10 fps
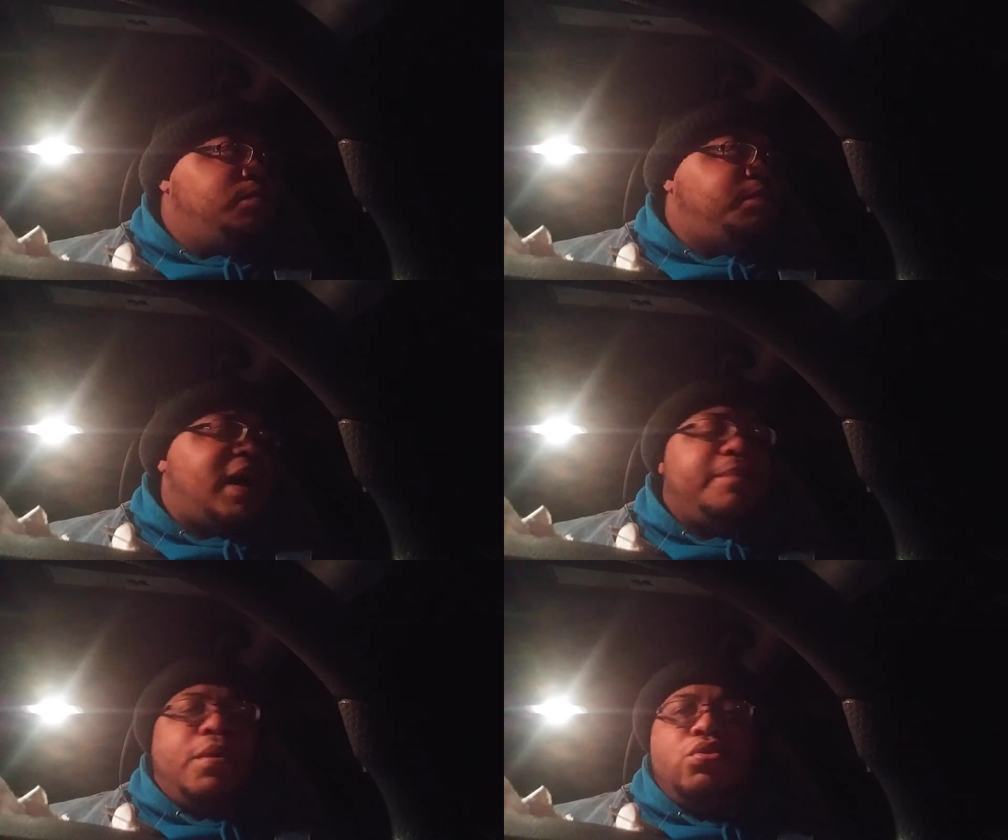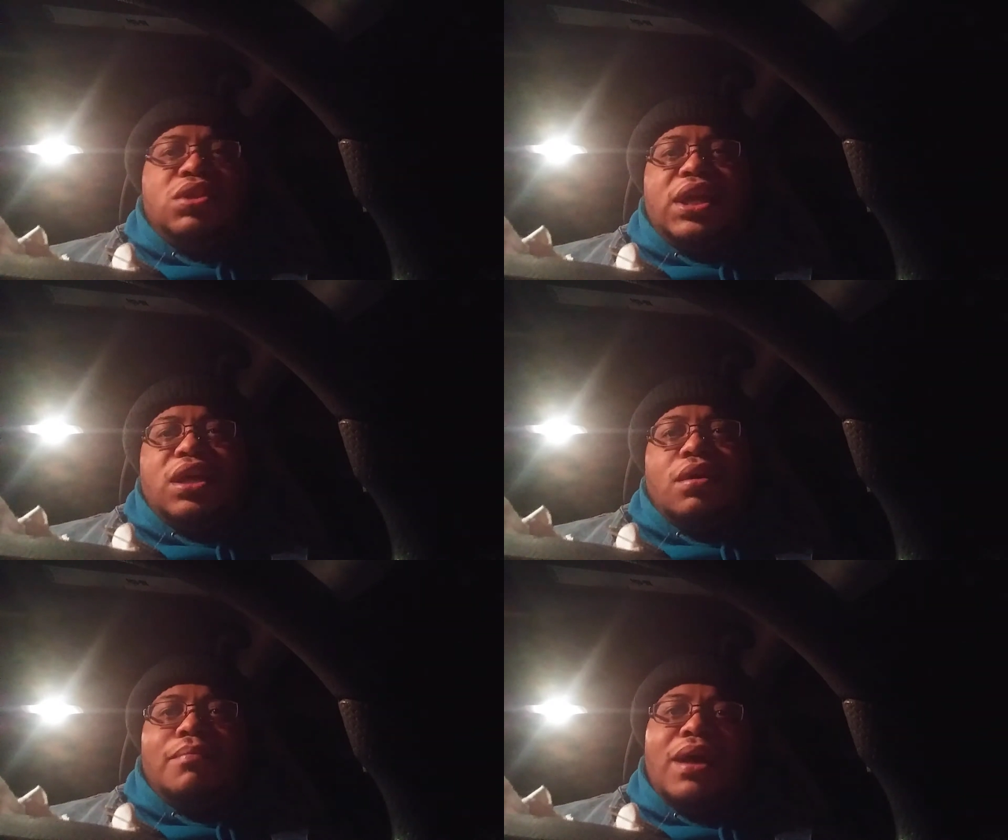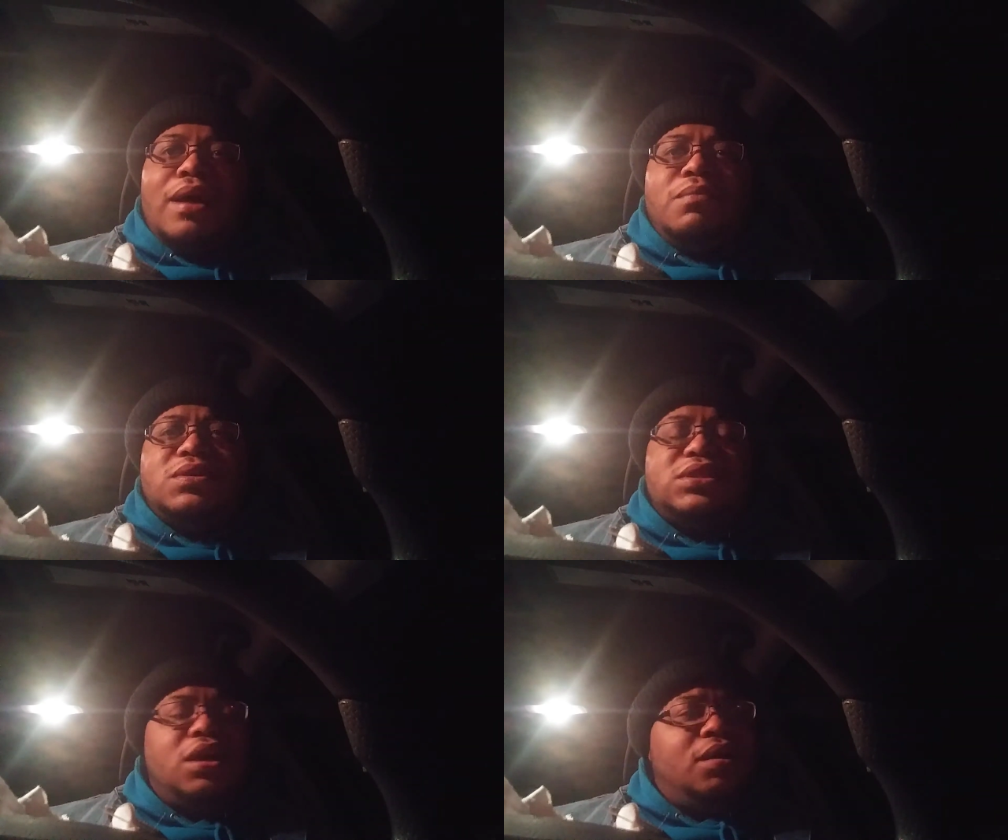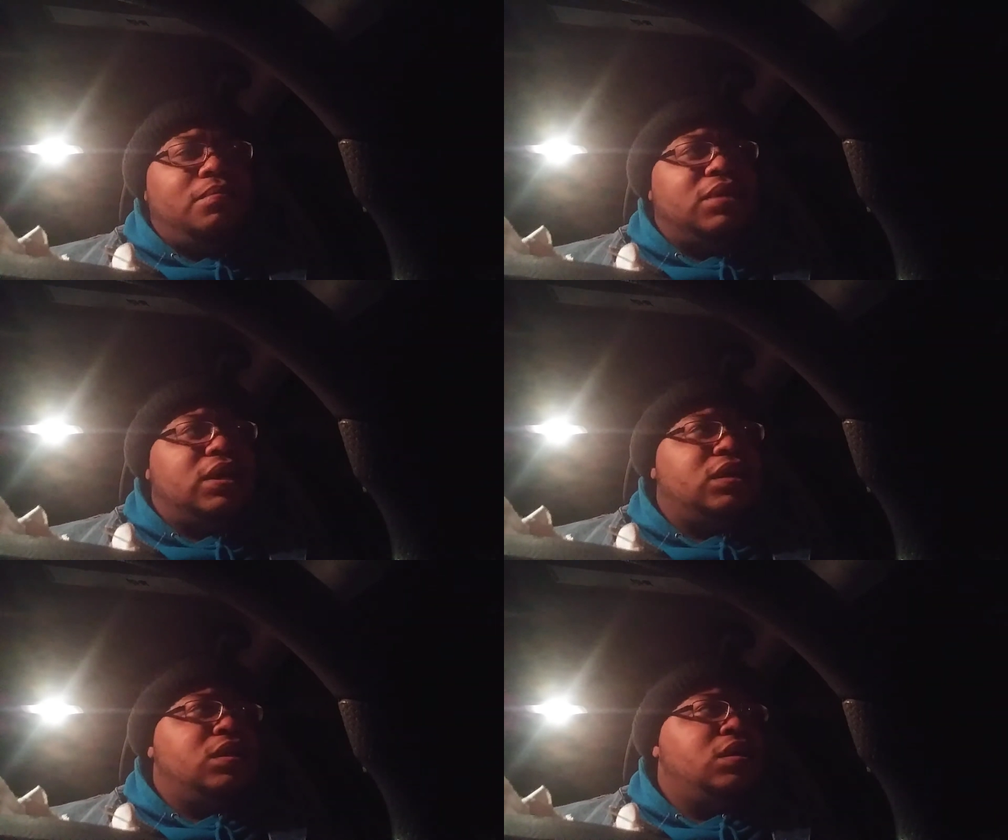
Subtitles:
bipolar like your mom or something. I'm like,